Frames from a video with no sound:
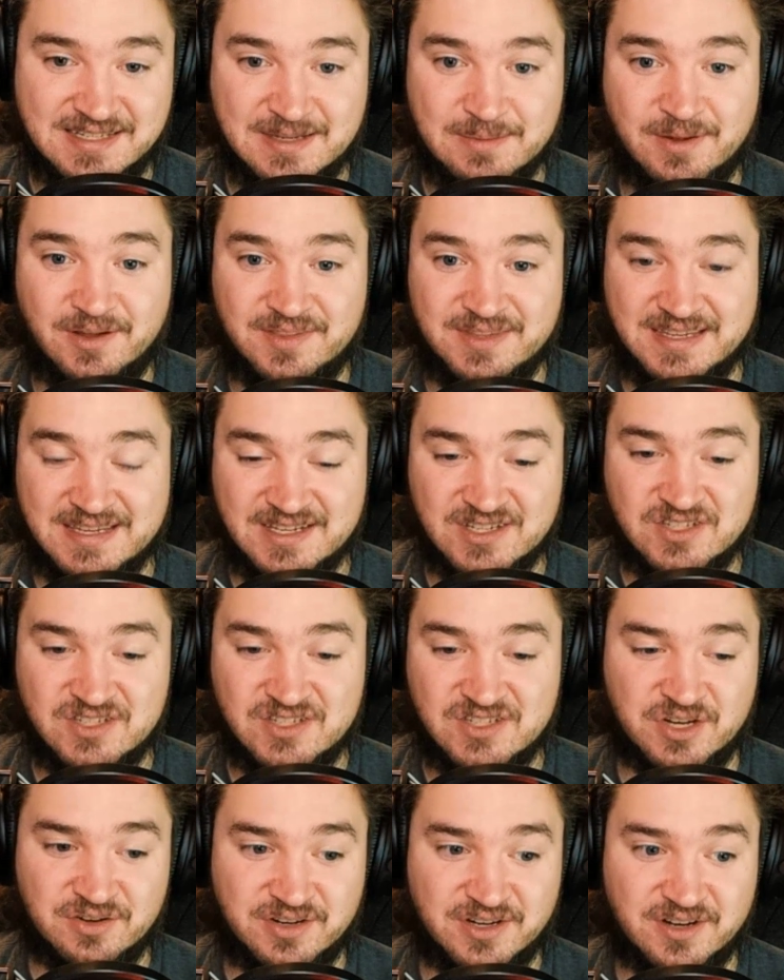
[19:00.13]
to him on the
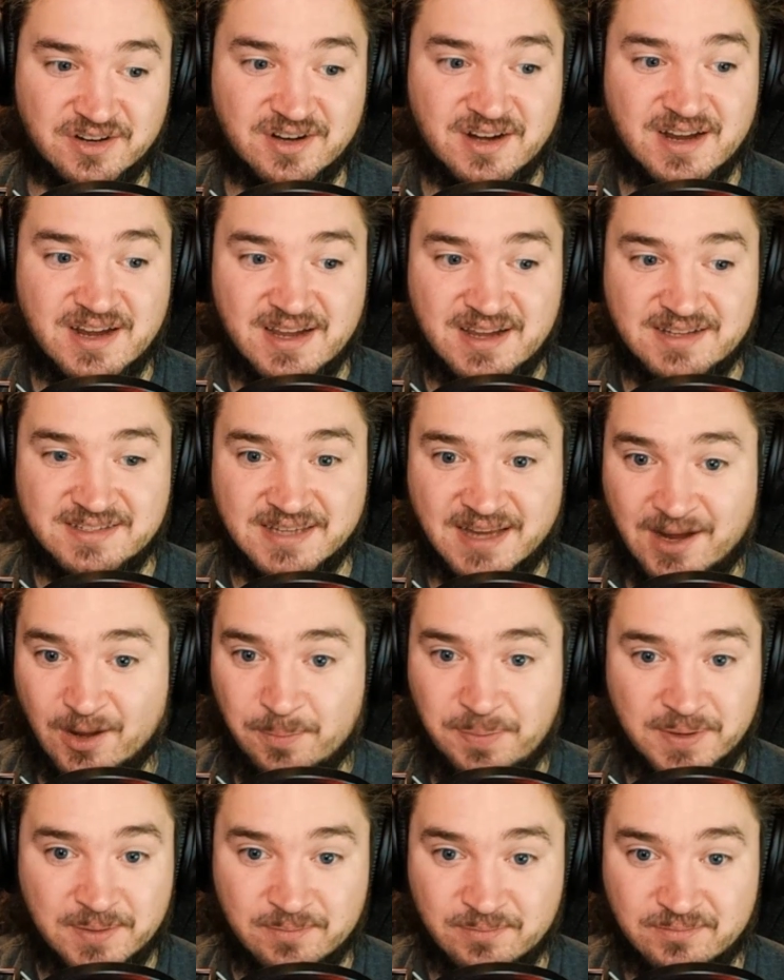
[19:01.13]
interior to
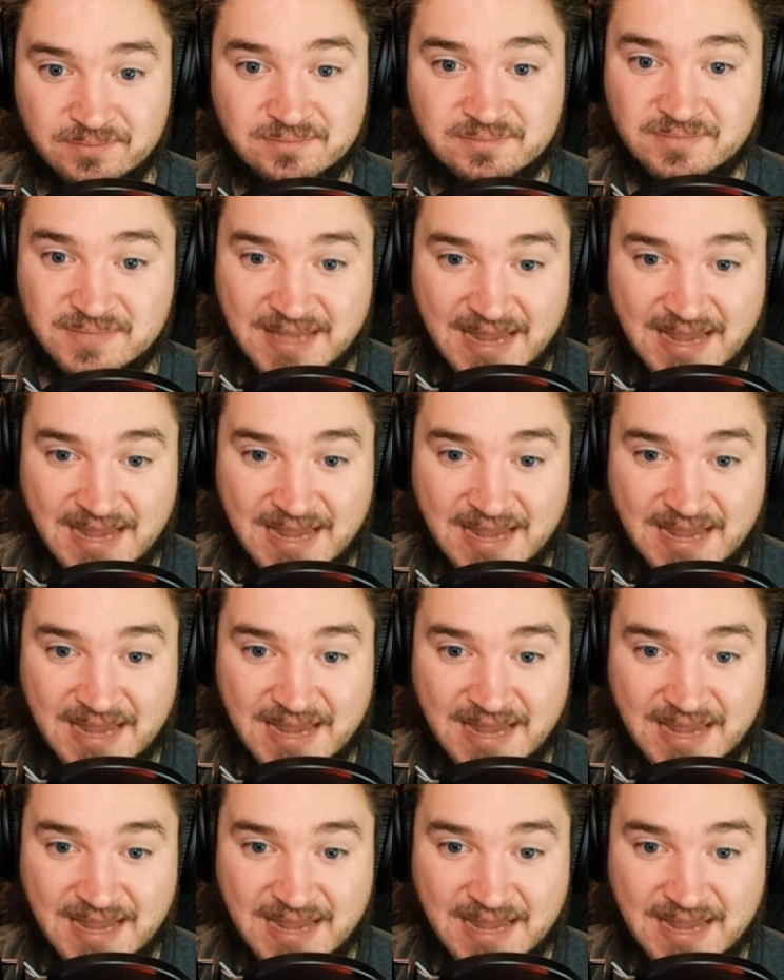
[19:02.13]
help him